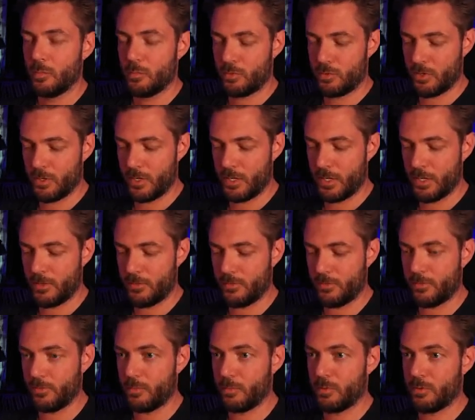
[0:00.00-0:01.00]
printf,
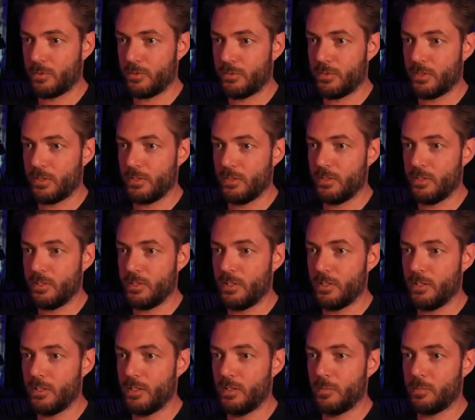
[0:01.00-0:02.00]

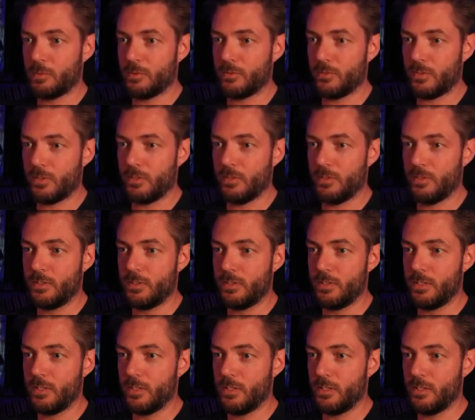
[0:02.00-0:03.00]
%d,
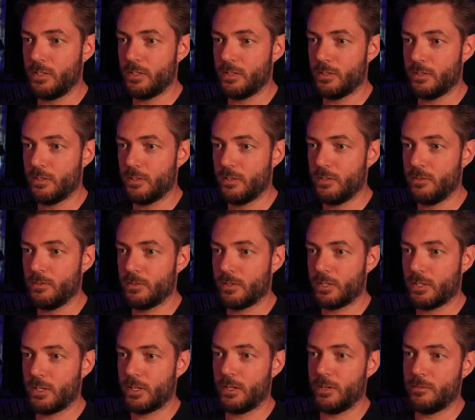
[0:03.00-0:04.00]
%d, new
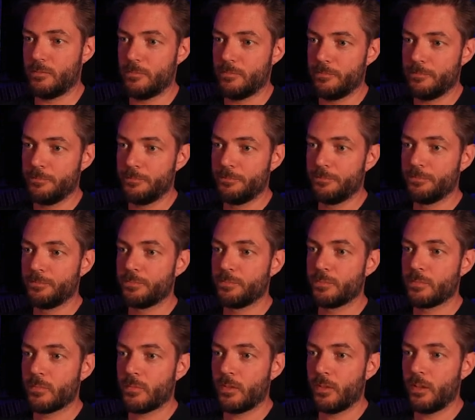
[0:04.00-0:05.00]
line,
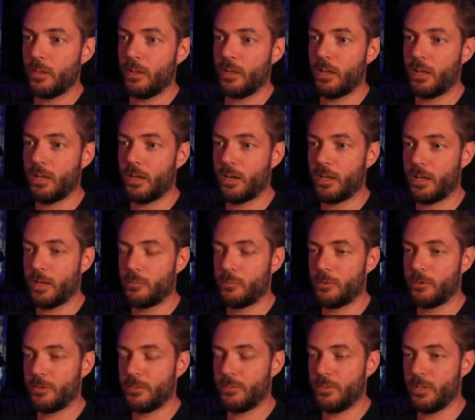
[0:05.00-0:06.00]
and I
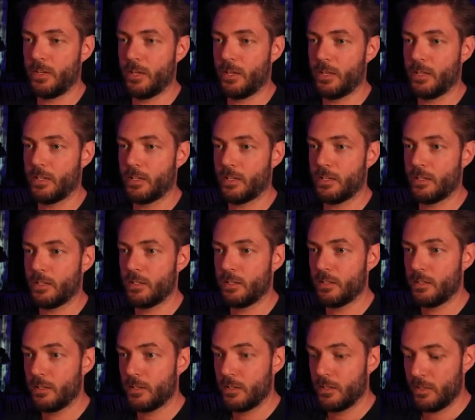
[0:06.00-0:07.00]
want to take
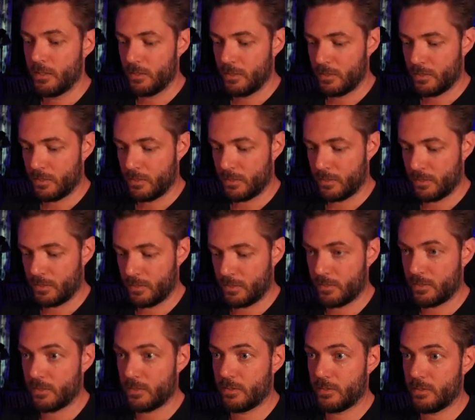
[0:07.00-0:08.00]

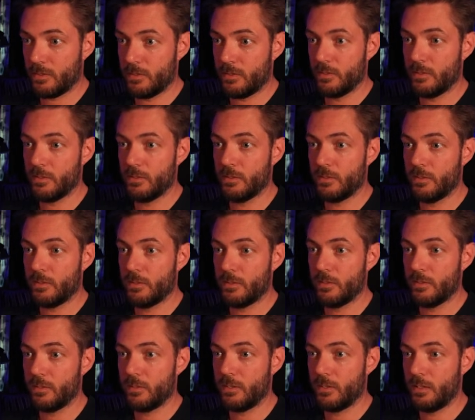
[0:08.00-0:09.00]
Uh,
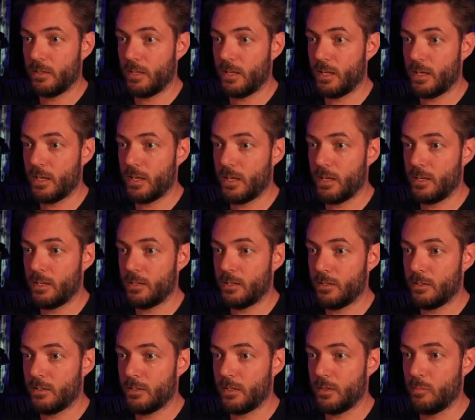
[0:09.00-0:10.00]
A
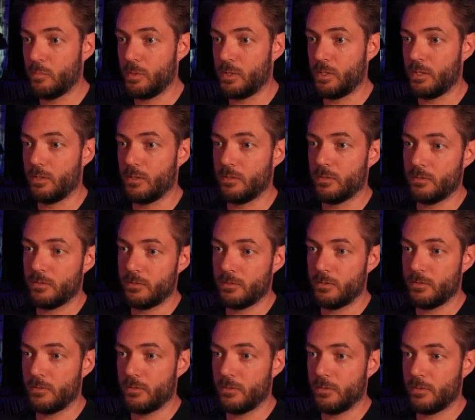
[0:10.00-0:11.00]
and B,
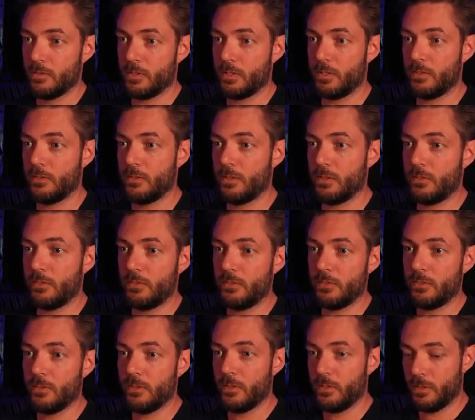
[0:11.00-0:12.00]
like
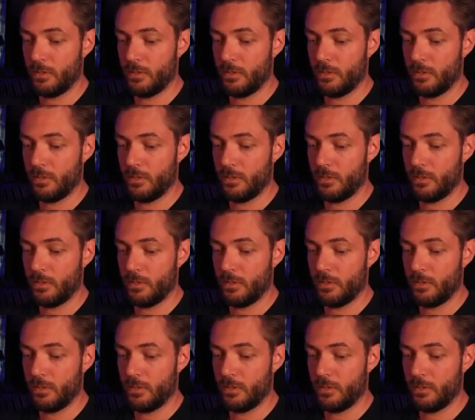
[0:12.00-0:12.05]
this.